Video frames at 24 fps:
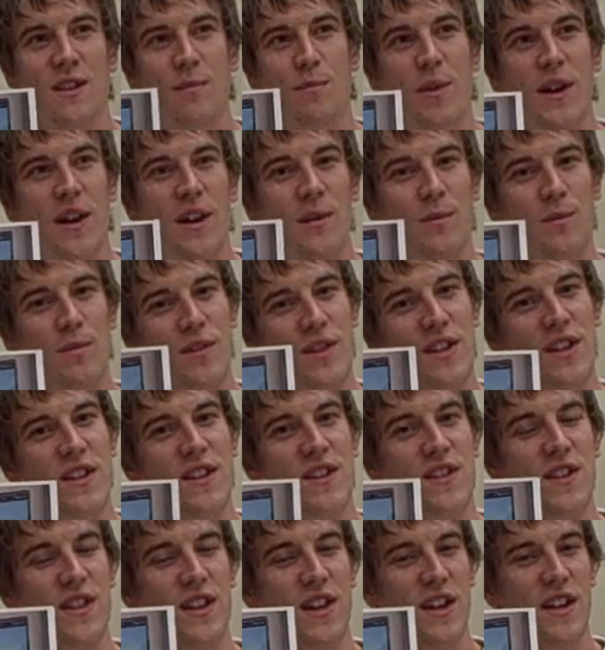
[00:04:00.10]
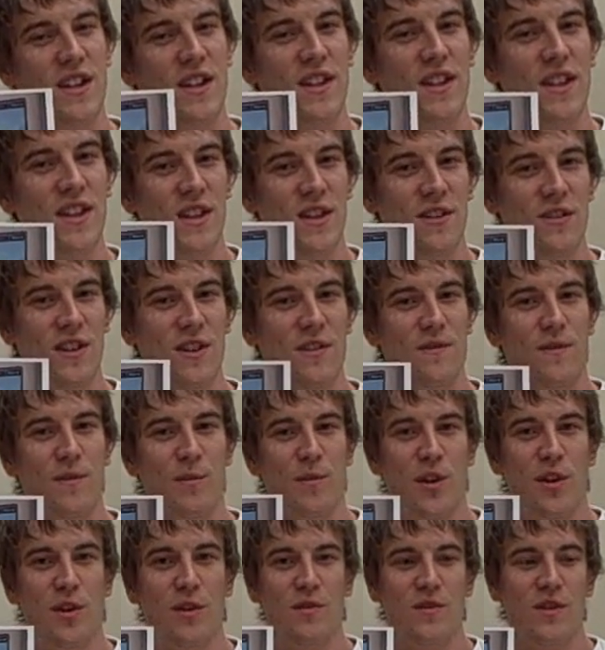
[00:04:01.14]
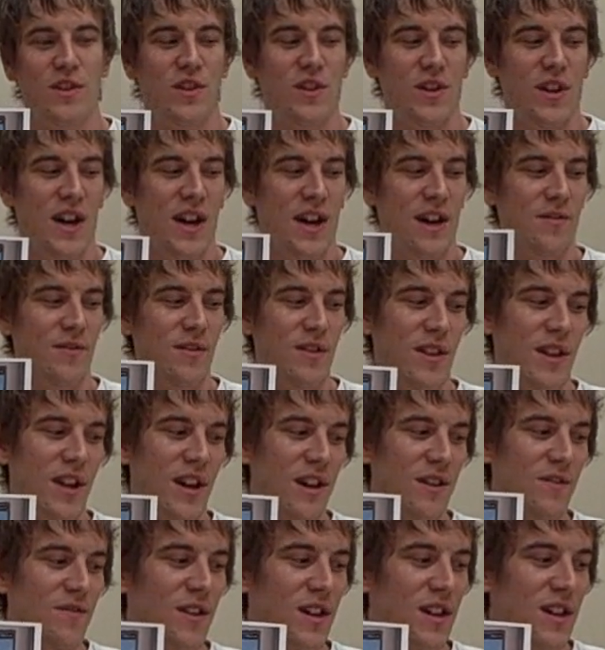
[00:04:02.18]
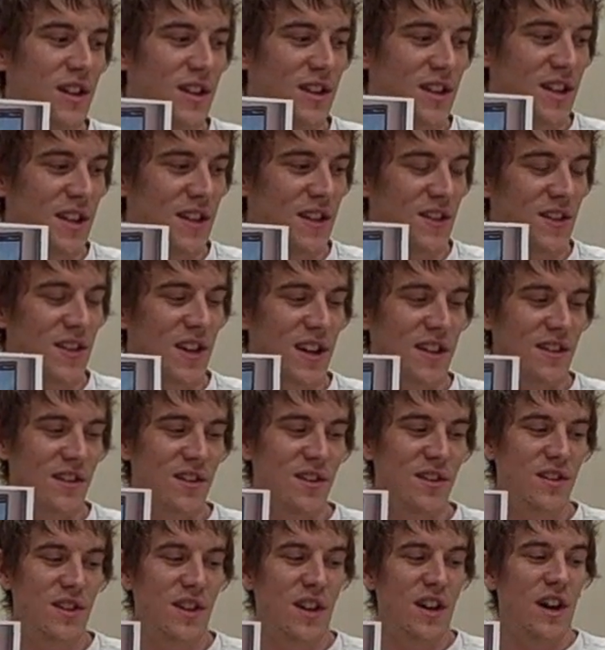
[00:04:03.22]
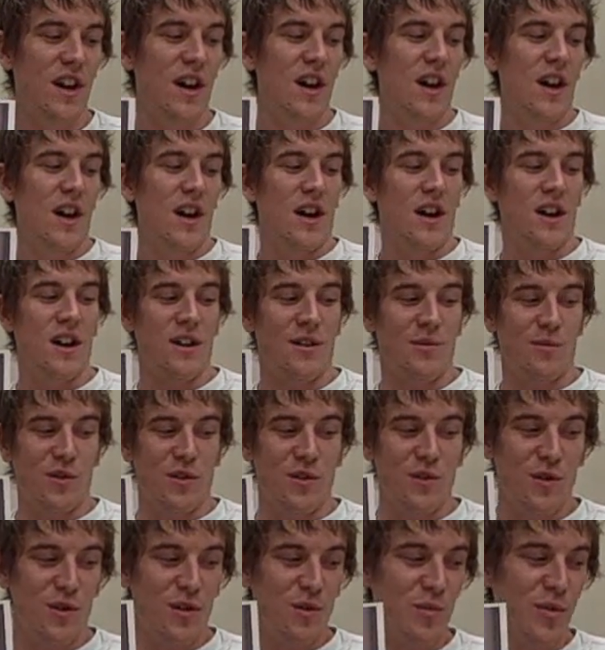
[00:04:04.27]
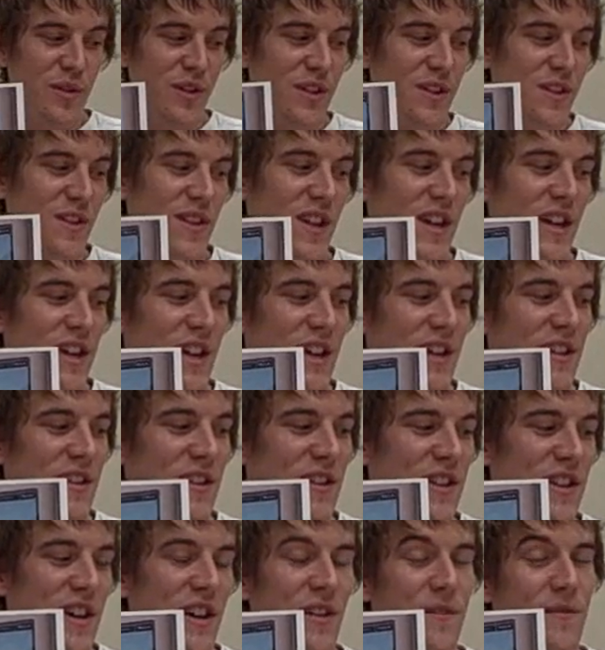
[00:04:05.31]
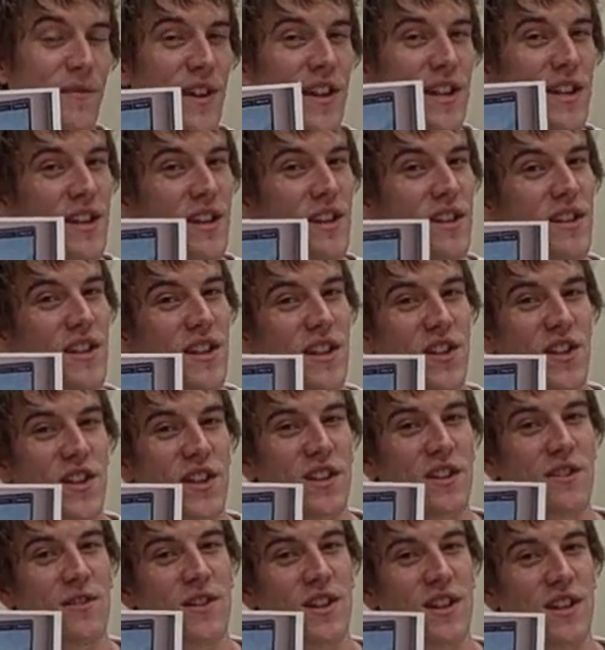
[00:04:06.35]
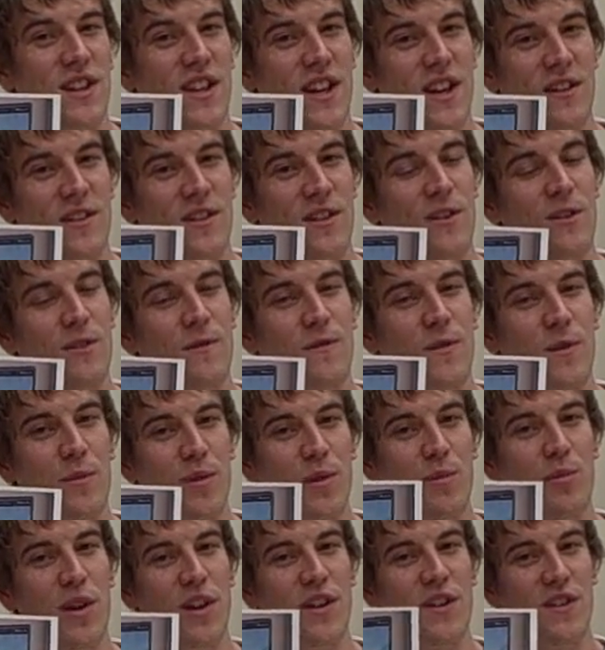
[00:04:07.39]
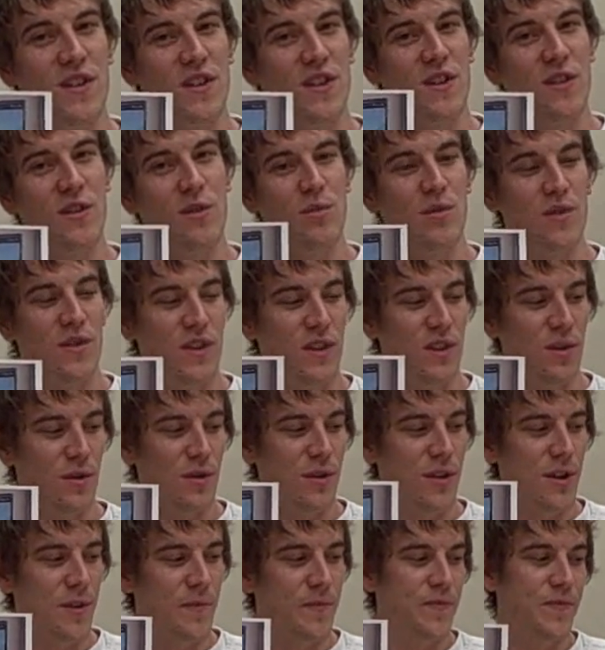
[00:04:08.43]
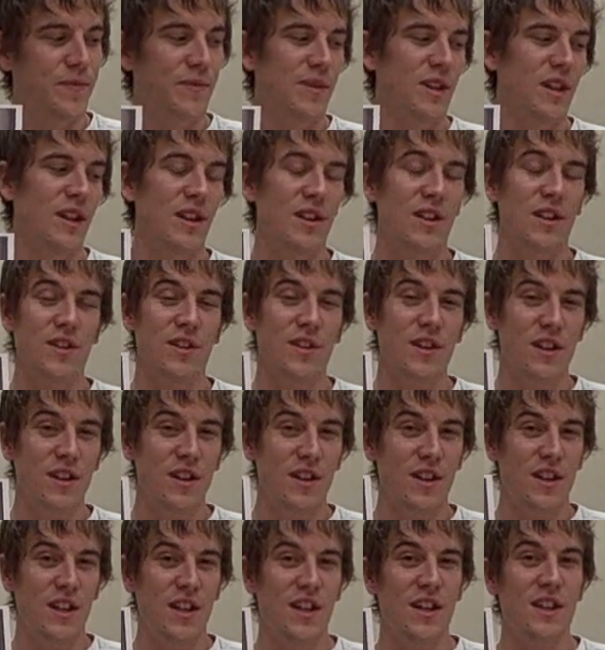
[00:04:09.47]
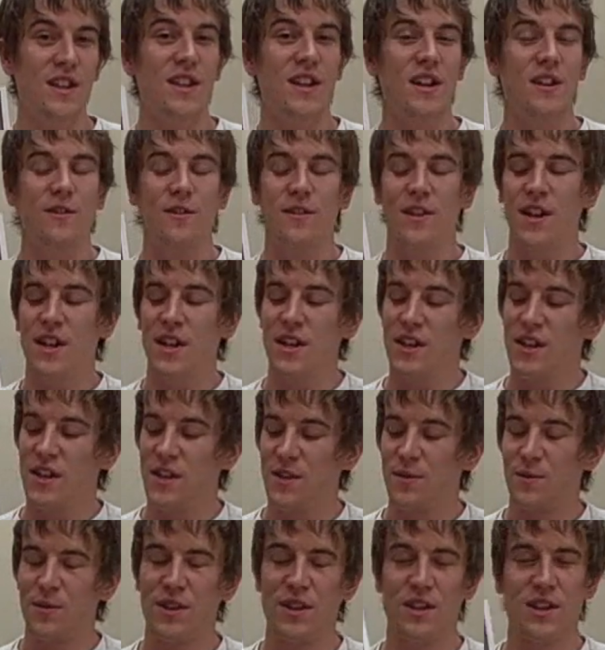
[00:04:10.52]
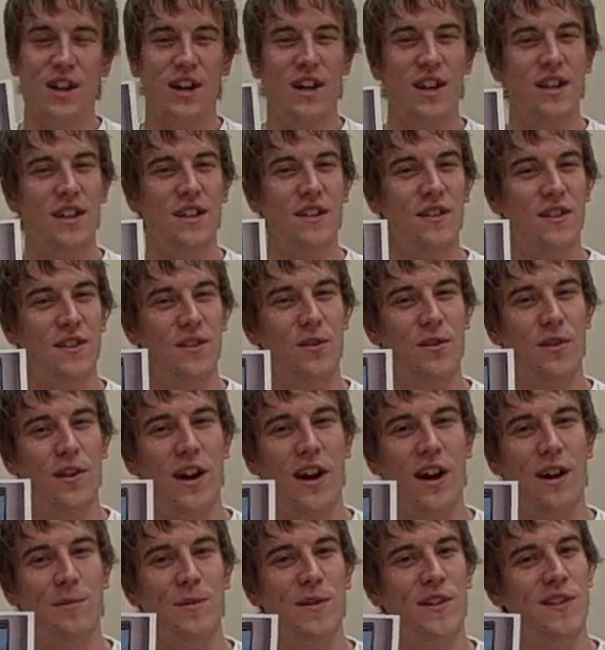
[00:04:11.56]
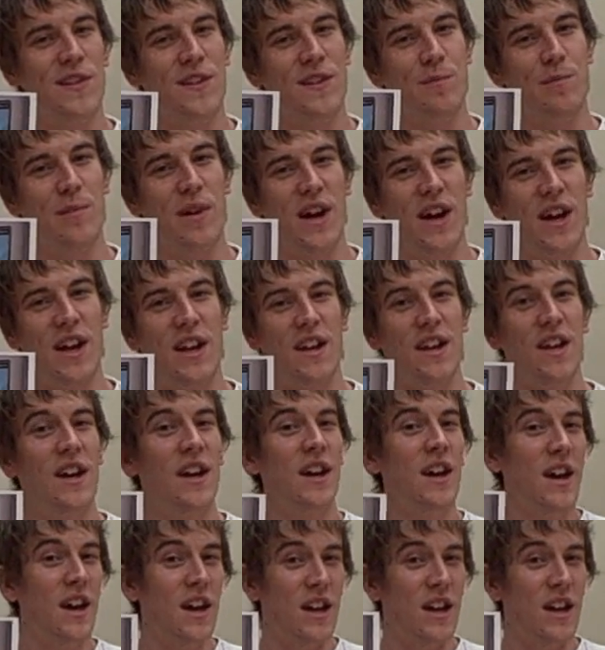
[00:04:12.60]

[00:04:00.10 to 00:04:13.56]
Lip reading: EPUB, which is the kind of thing you get from Overdrive or a lot of online sellers, Google Books, that kind of stuff. And in addition, you can download from the Barnes & Noble store. Another good thing, they created this with a lot of in-store options in mind.